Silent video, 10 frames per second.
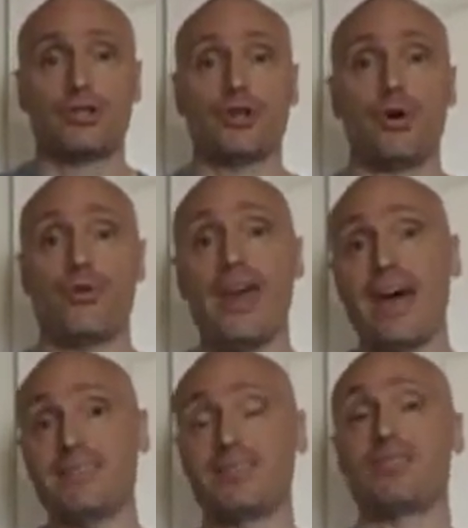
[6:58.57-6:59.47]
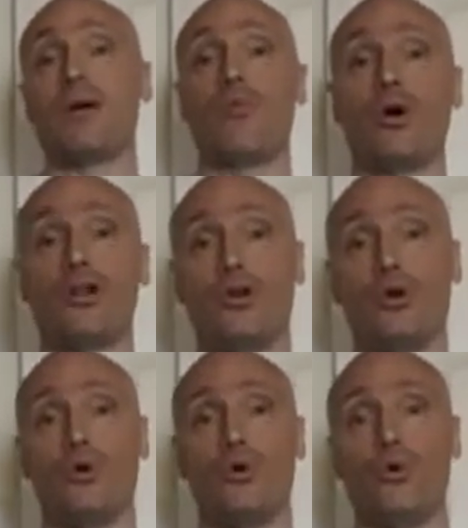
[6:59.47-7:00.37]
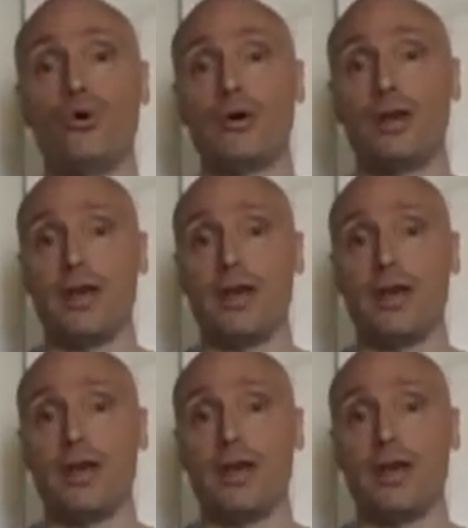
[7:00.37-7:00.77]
So that's someone who